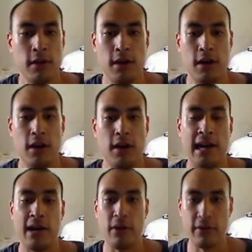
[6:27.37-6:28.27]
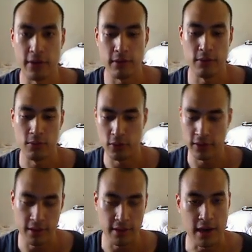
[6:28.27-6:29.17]
However,
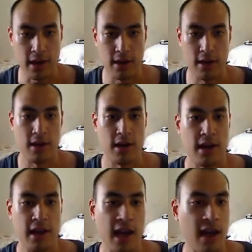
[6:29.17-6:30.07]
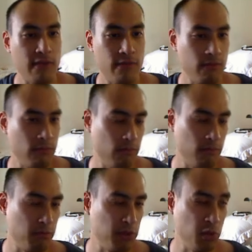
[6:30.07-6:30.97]
within that, I have
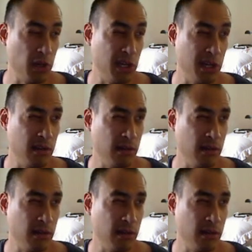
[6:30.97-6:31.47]
between,